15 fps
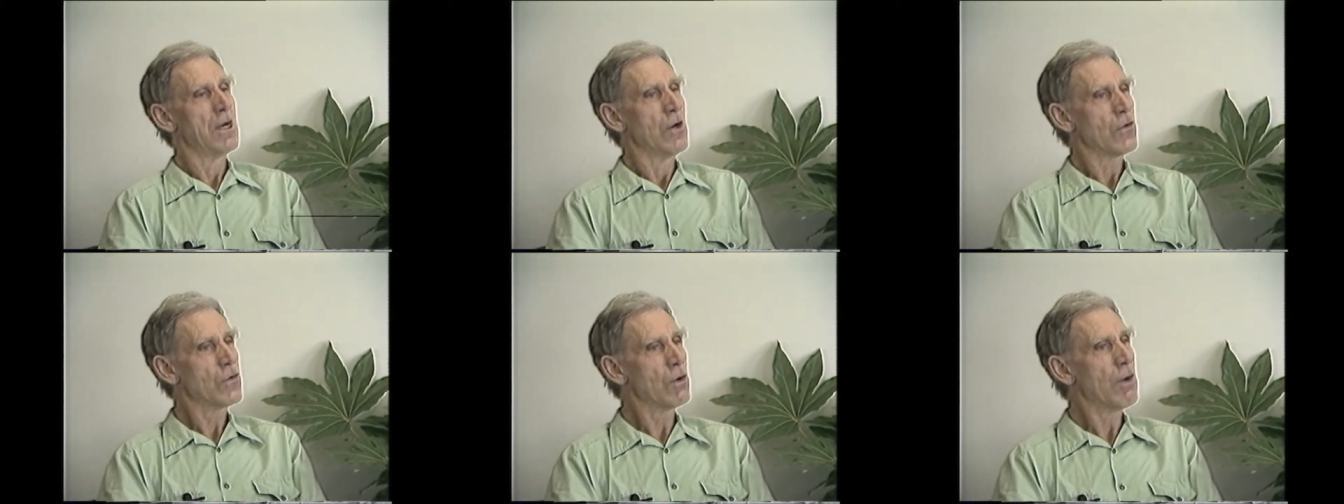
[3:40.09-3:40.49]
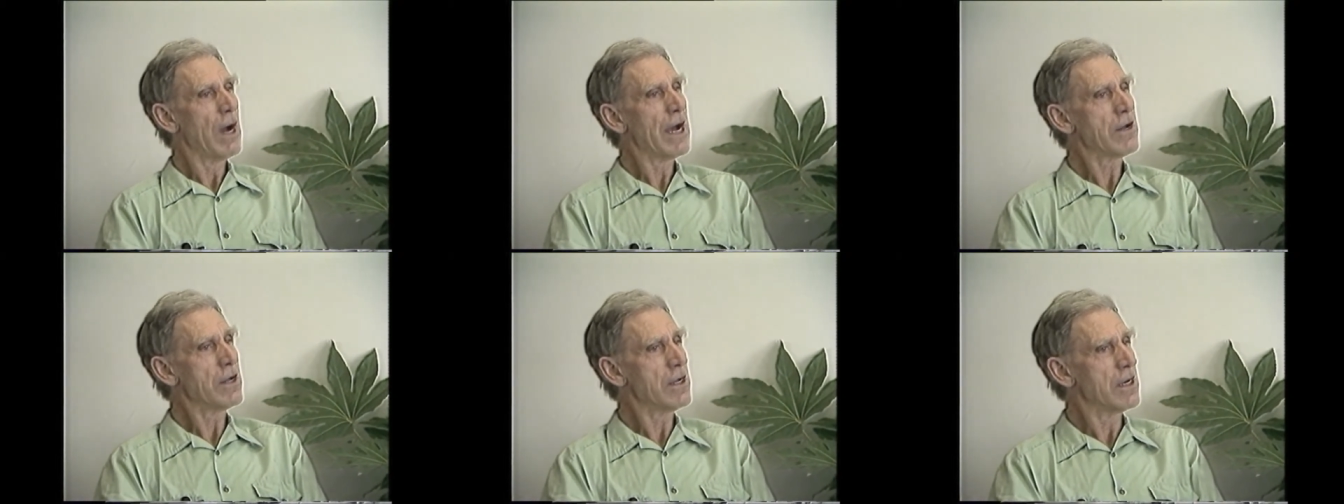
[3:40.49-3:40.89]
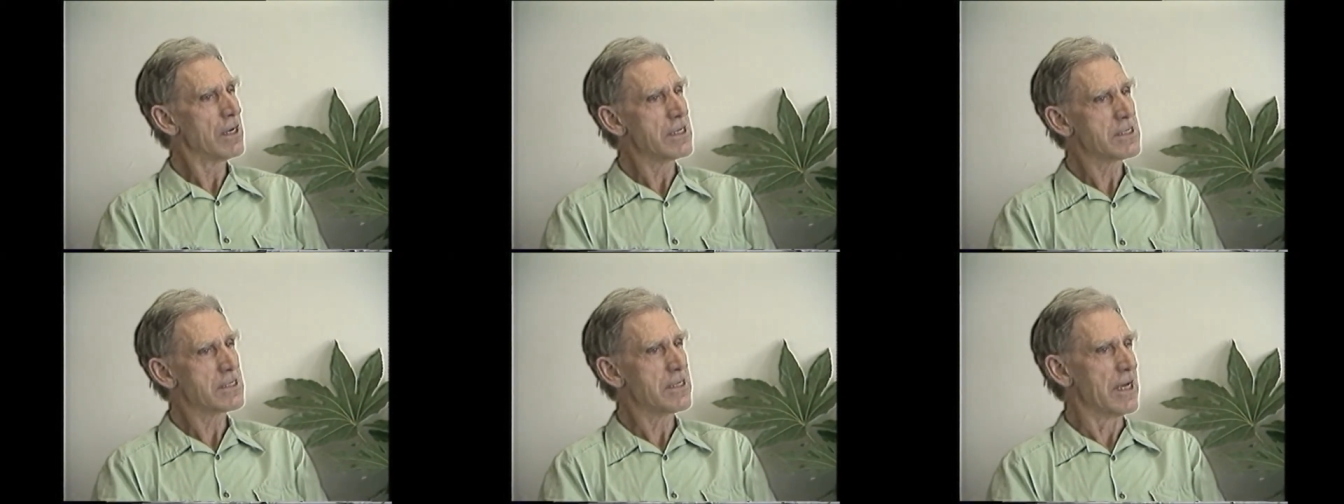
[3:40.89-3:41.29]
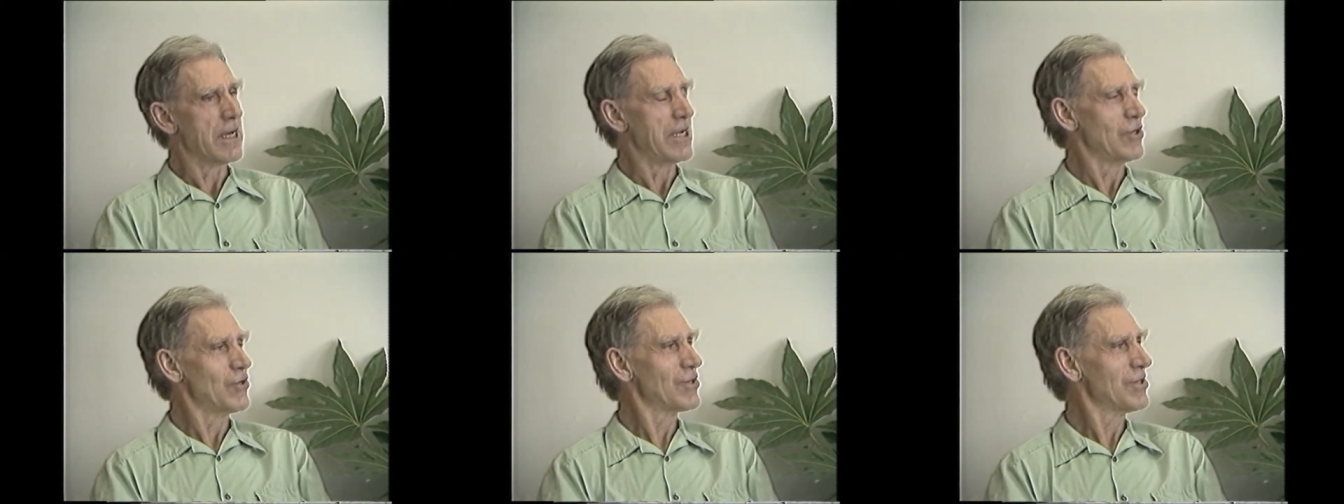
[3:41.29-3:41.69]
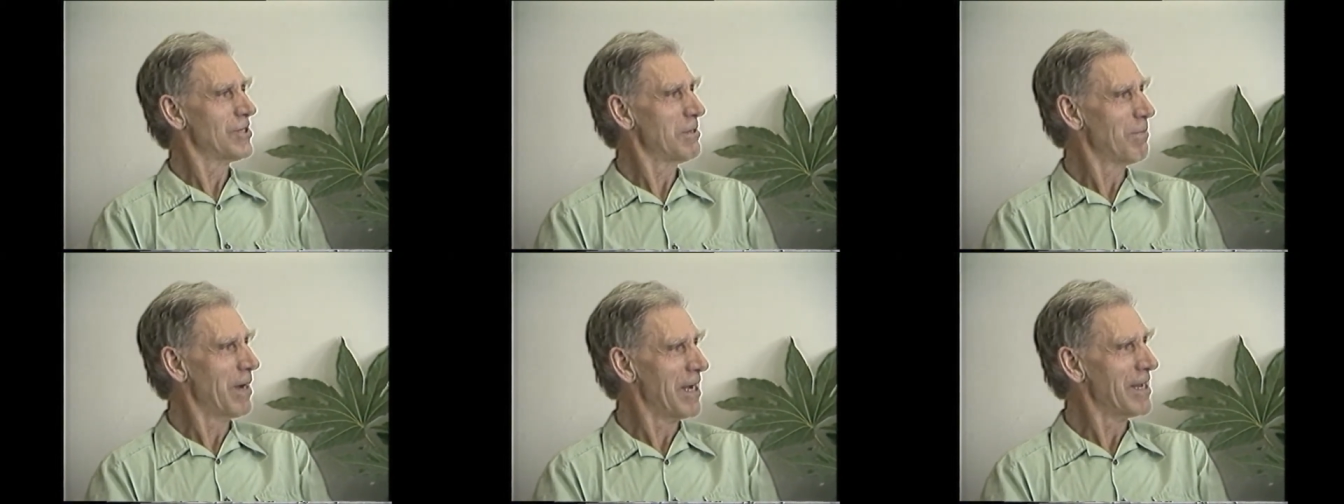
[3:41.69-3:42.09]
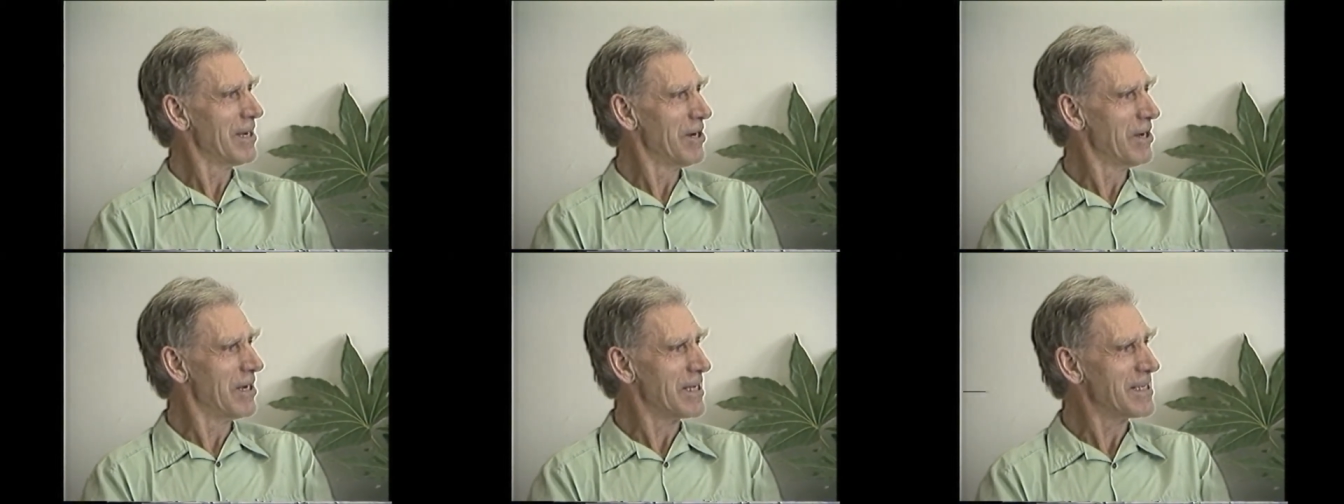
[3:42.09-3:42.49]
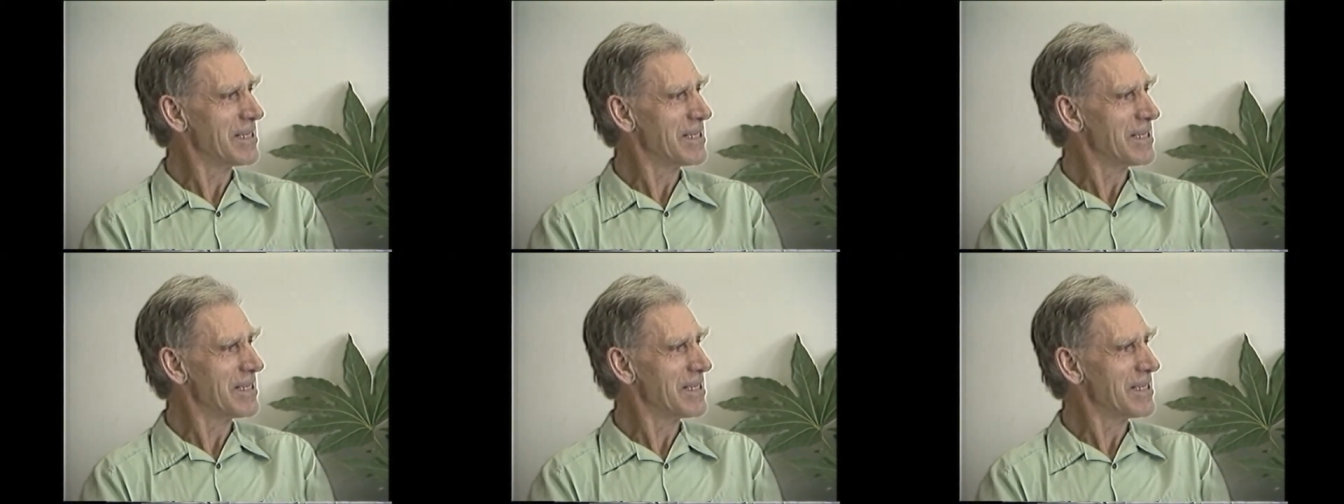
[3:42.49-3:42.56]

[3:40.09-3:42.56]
So at an early stage, in my early